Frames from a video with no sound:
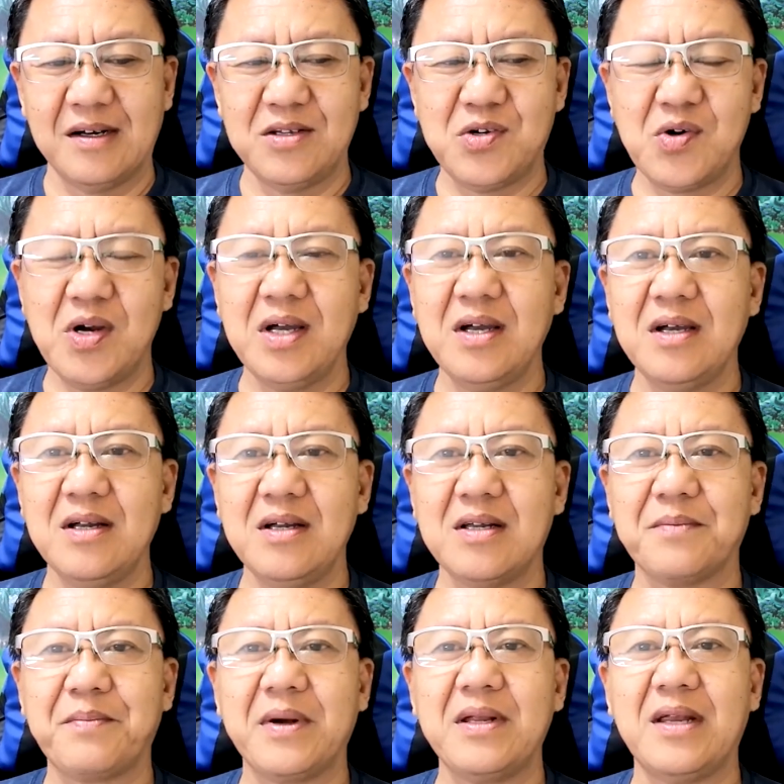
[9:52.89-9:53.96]
during
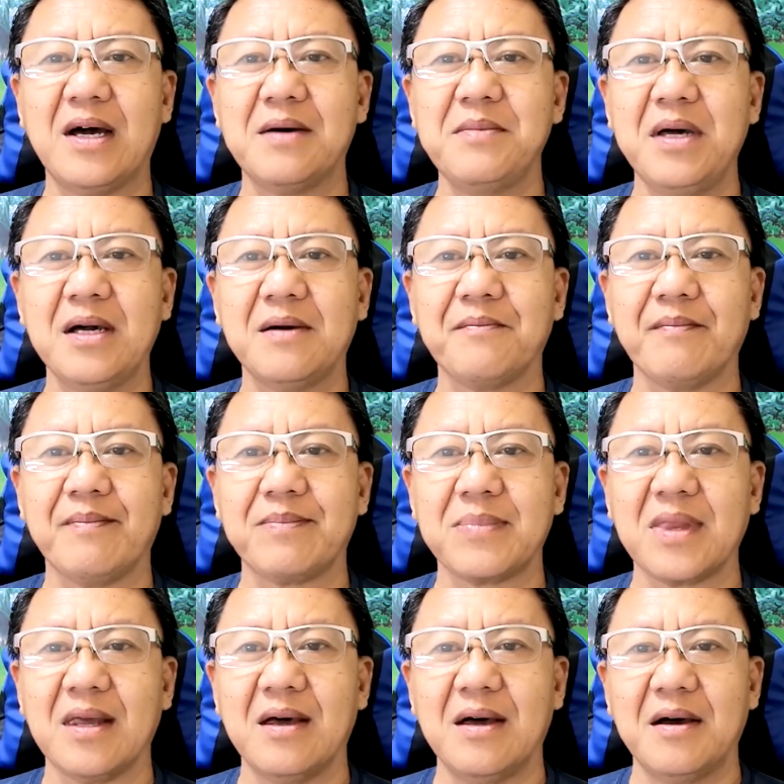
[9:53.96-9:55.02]
the pandemic,
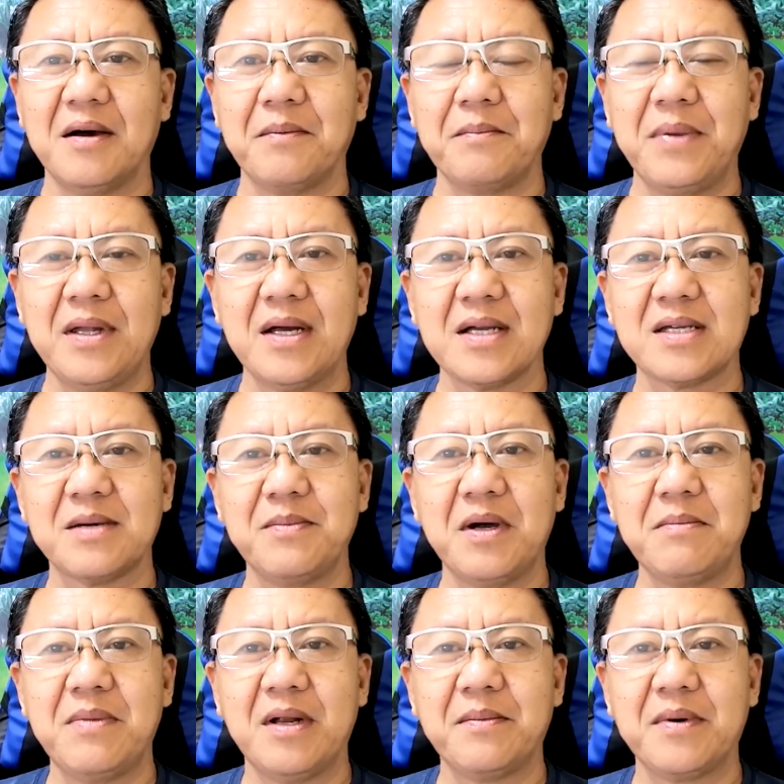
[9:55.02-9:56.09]

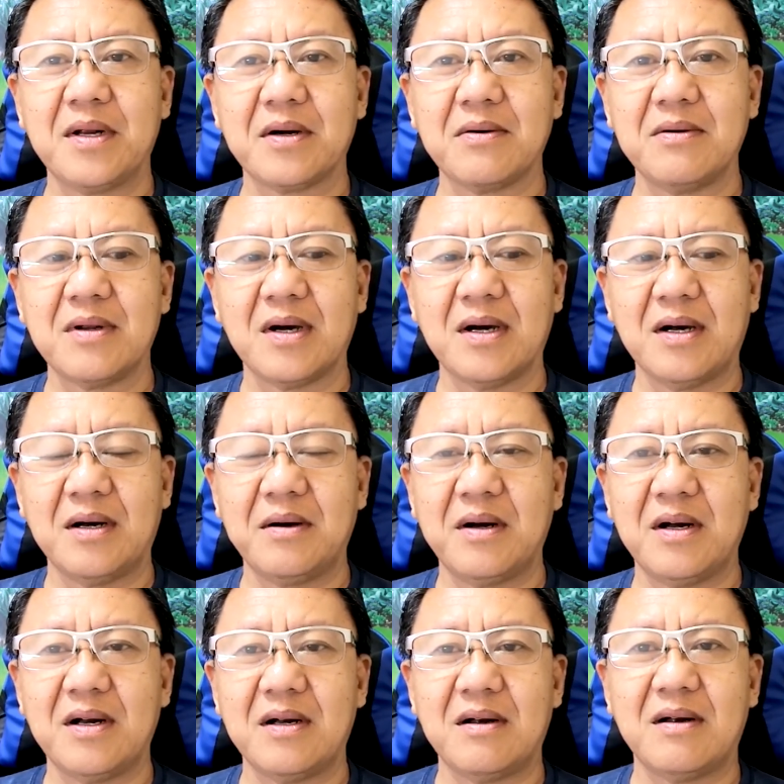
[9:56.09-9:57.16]
pinagsabihan ba naman ako
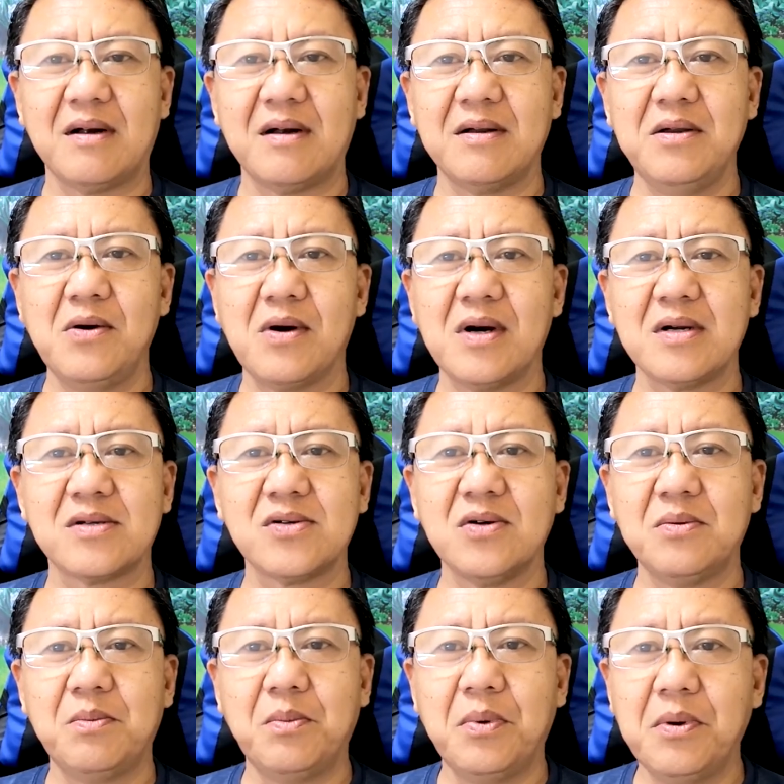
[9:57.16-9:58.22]
na You are
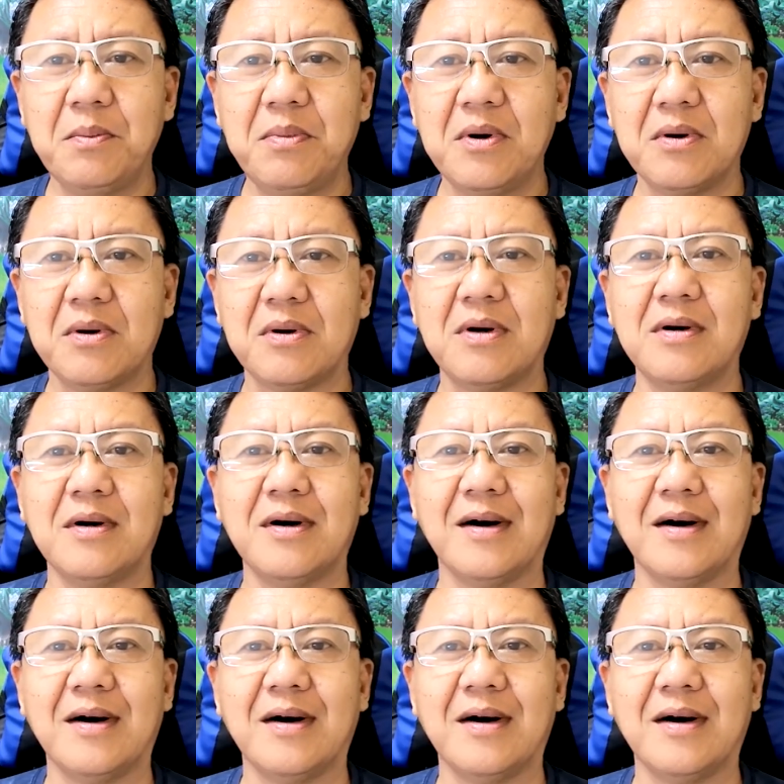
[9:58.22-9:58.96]
so bobo.